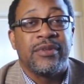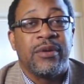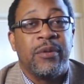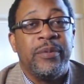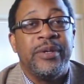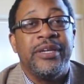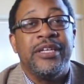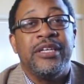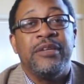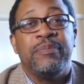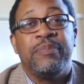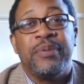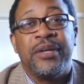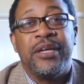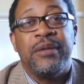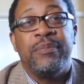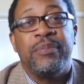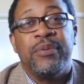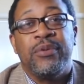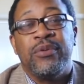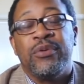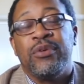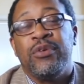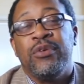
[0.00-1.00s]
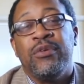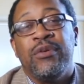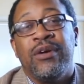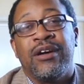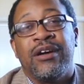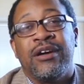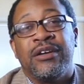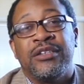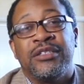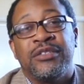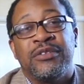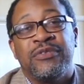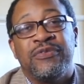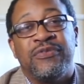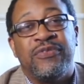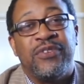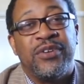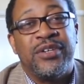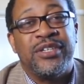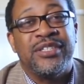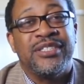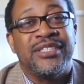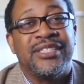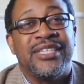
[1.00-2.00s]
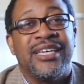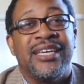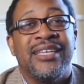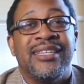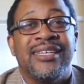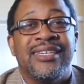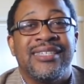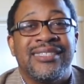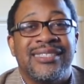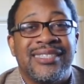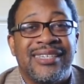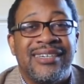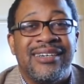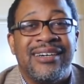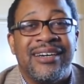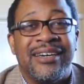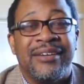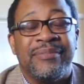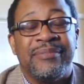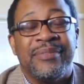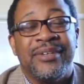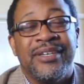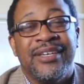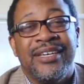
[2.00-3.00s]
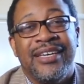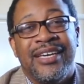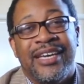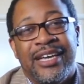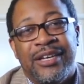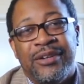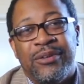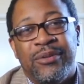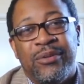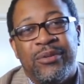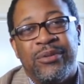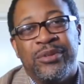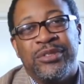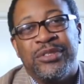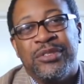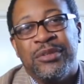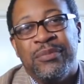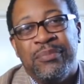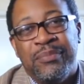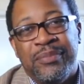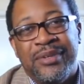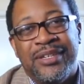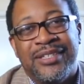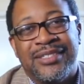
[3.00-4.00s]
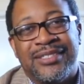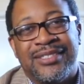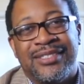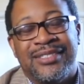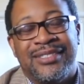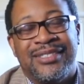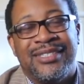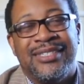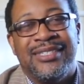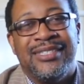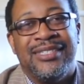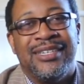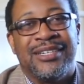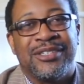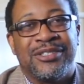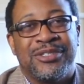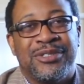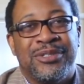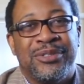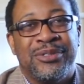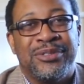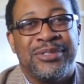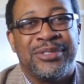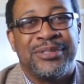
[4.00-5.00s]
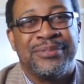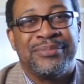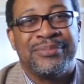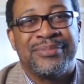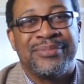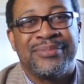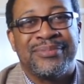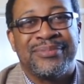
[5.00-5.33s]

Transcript: We need people who are going to volunteer their time in order to minister to the young children.